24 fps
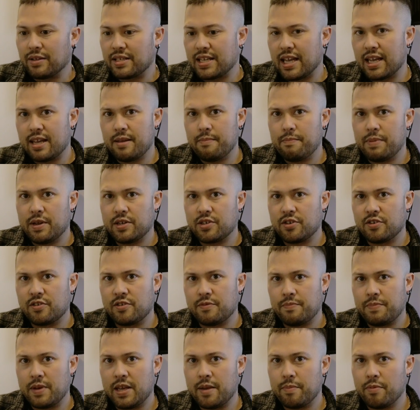taking pictures
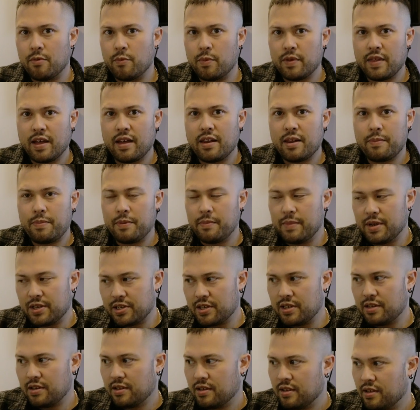of people without their
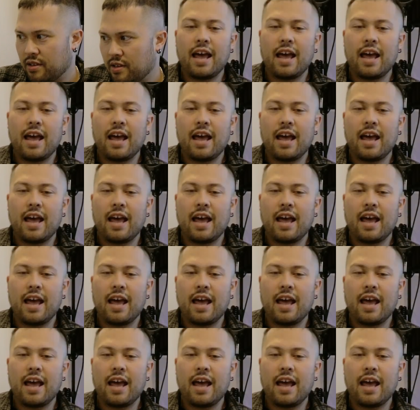permission,